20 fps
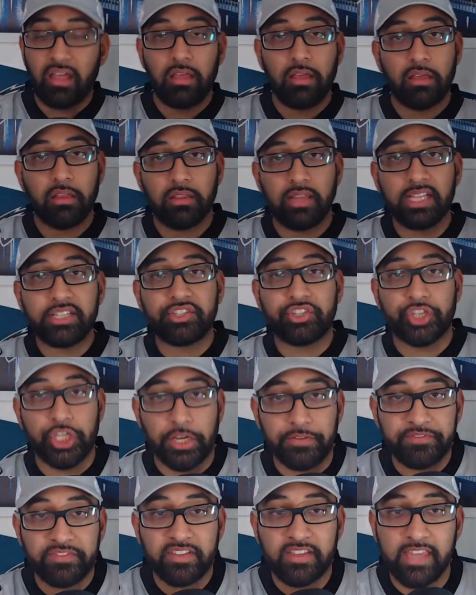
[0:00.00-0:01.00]
Let's
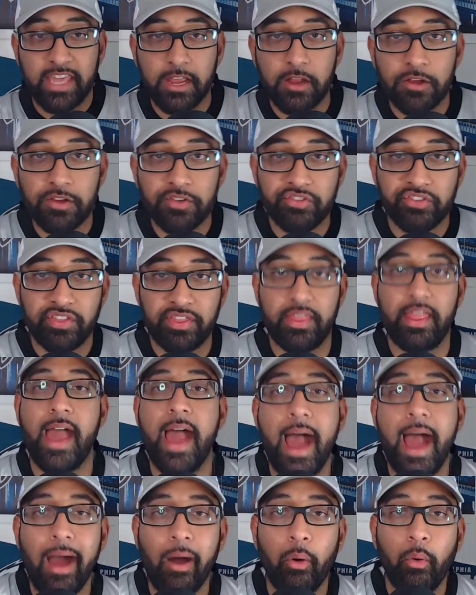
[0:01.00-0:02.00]
shift gears
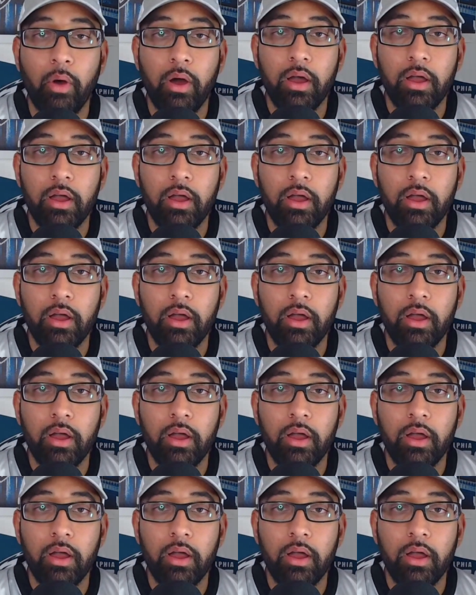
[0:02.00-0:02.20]
now.